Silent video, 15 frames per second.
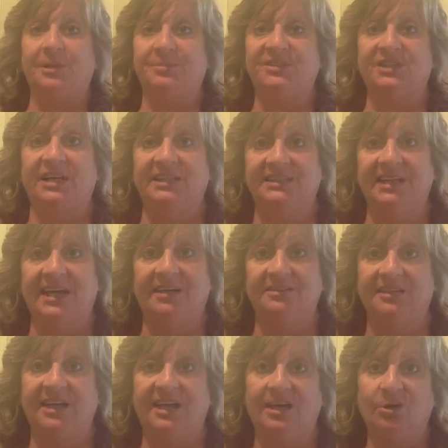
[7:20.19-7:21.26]
upside down
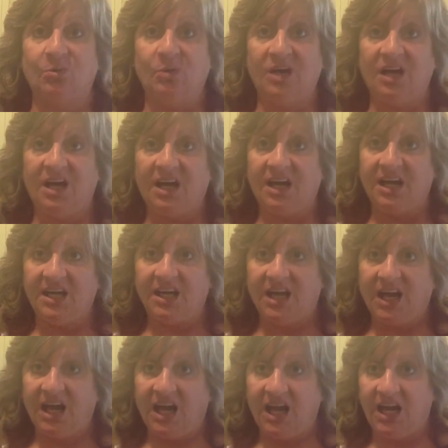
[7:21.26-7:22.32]
cake. What?
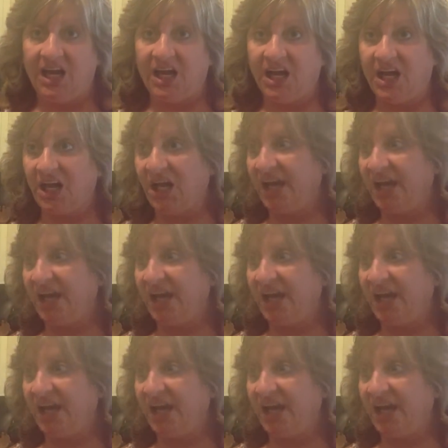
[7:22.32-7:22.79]
Holla, go